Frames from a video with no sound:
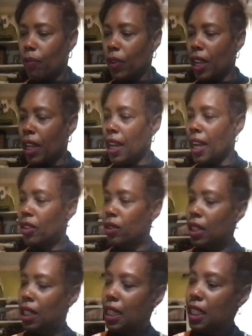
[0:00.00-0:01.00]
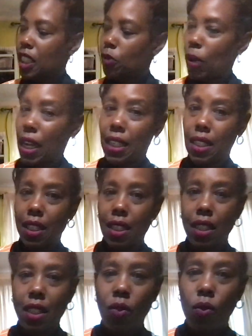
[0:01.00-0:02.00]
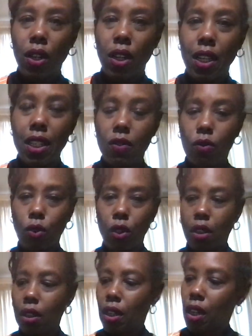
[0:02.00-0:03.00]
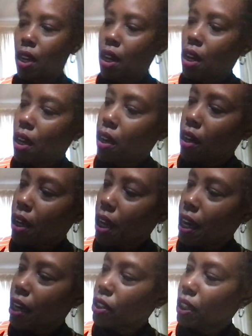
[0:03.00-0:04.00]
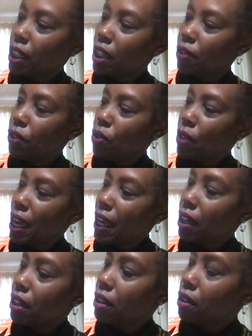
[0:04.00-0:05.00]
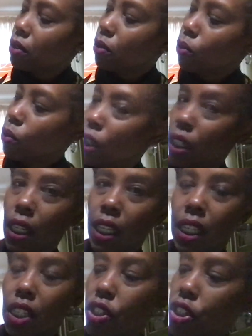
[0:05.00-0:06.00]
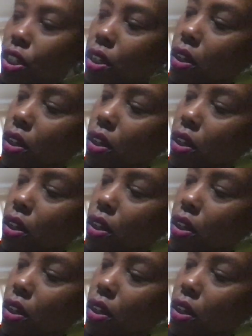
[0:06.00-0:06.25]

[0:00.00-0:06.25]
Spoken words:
And actually these spaces on this ruler actually give you that 1 inch,